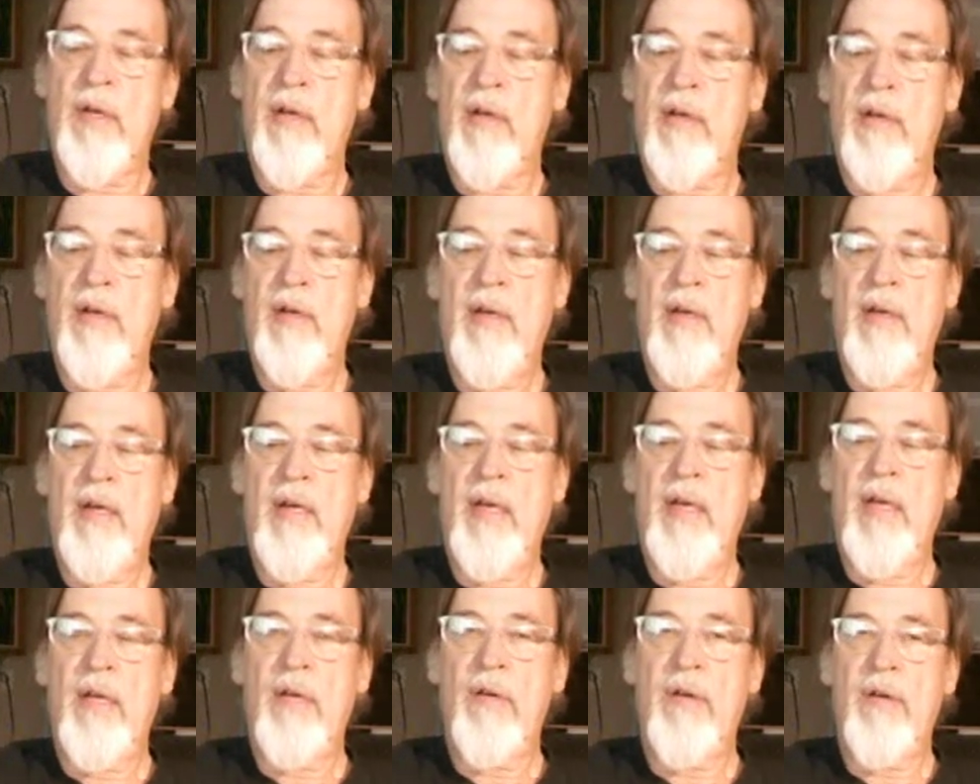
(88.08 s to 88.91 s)

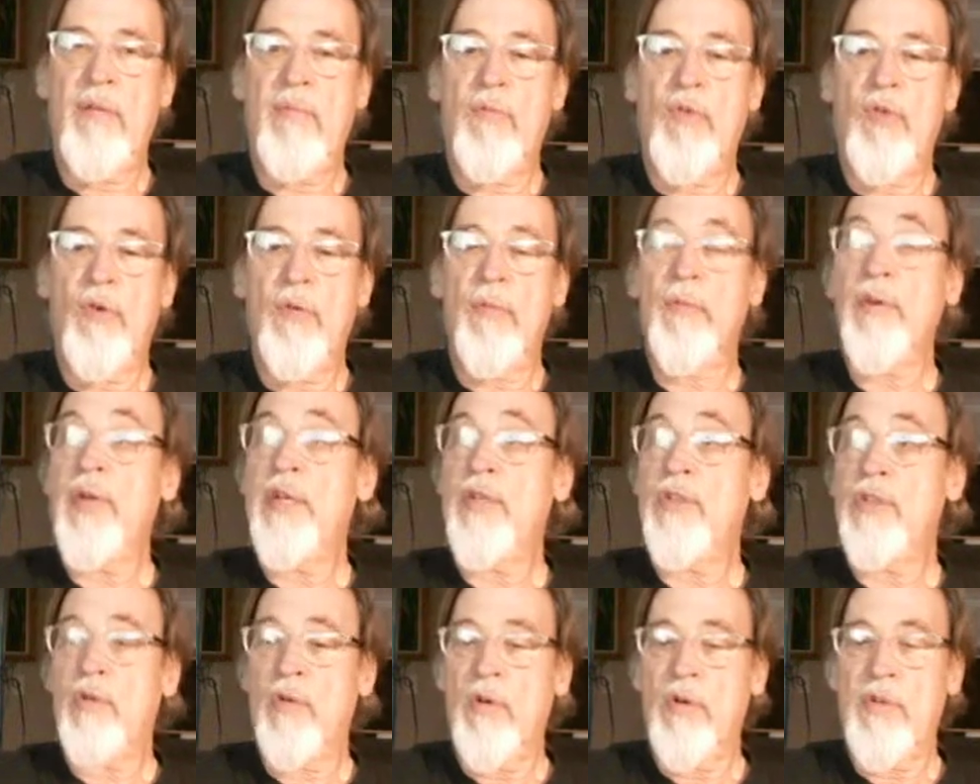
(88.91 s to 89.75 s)
resources when you're doing
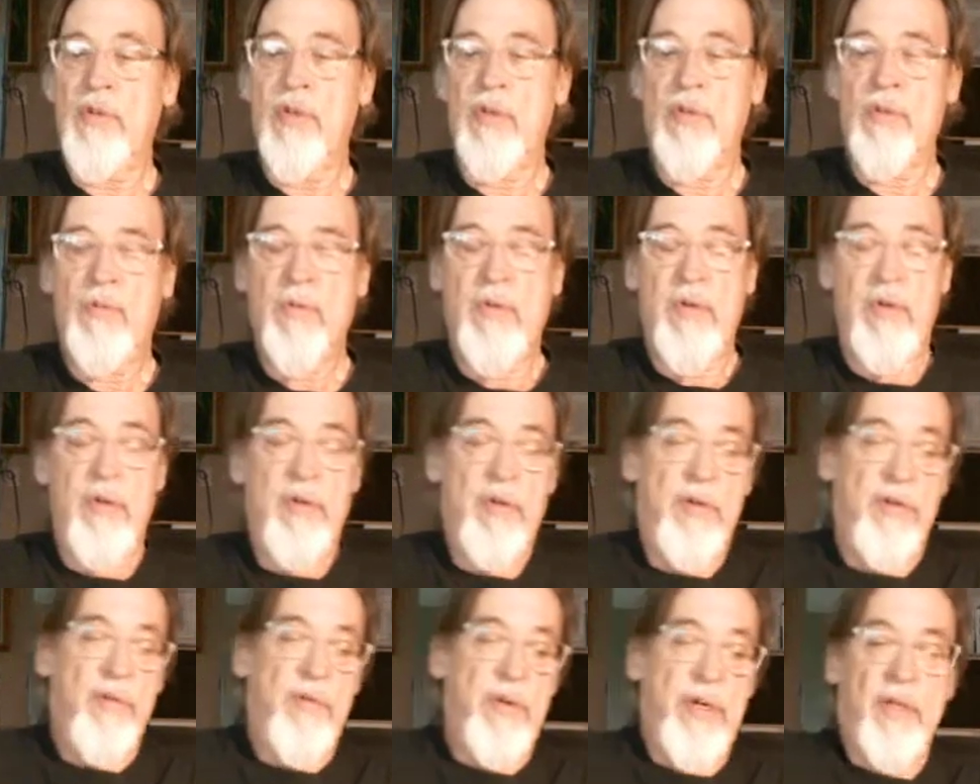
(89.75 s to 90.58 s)
the quizzes,
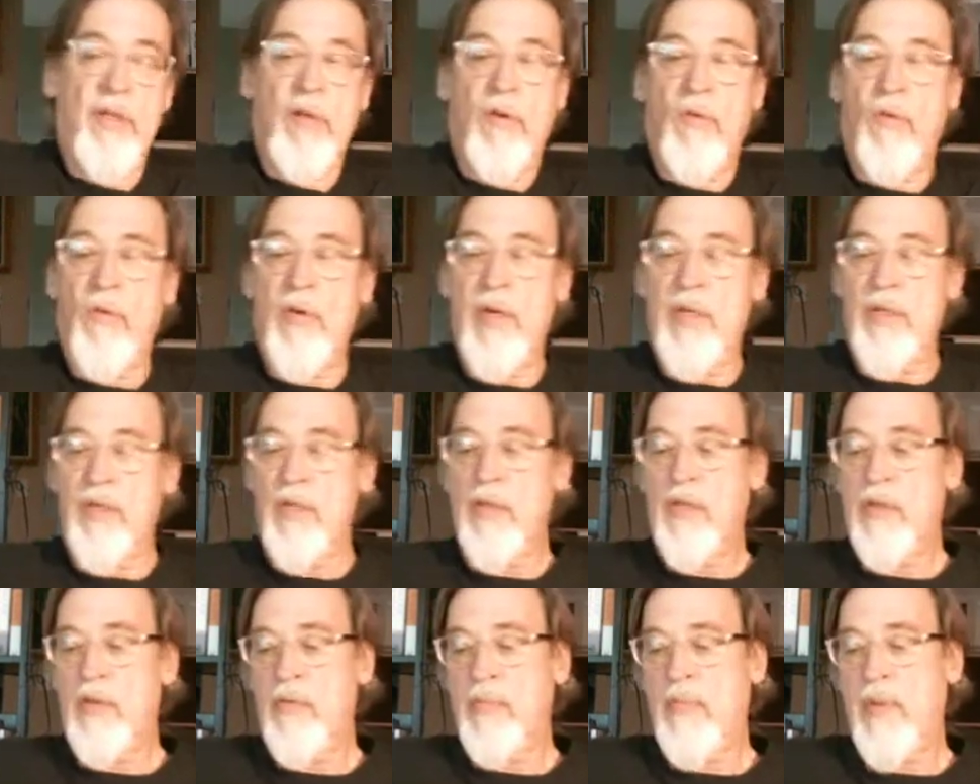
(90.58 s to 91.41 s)
but
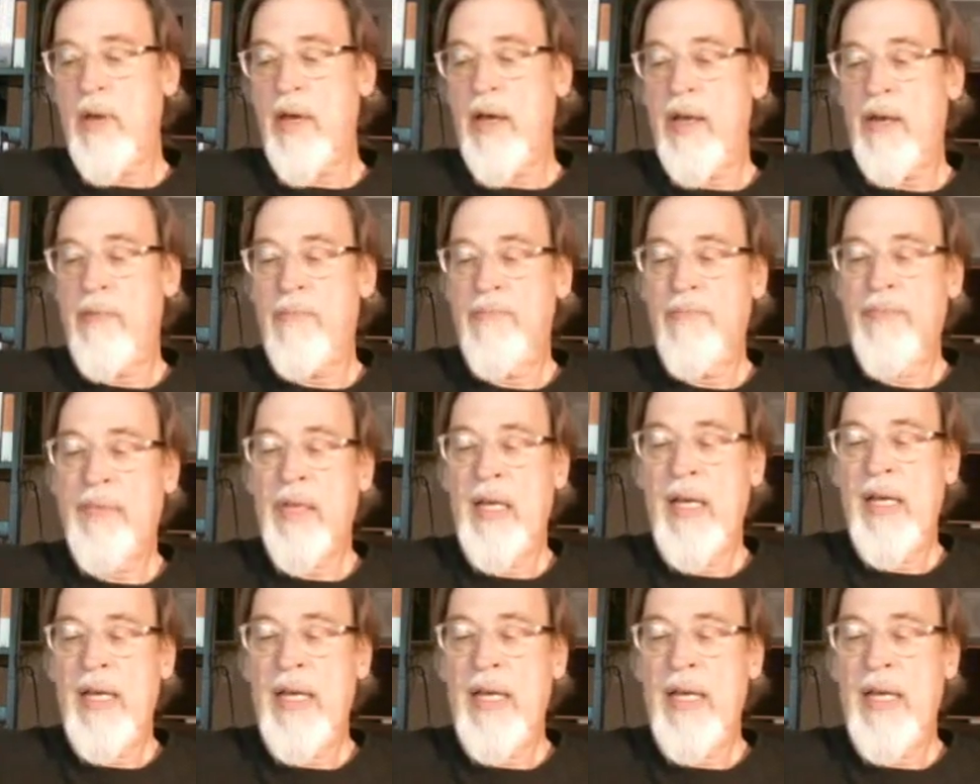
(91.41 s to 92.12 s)
um,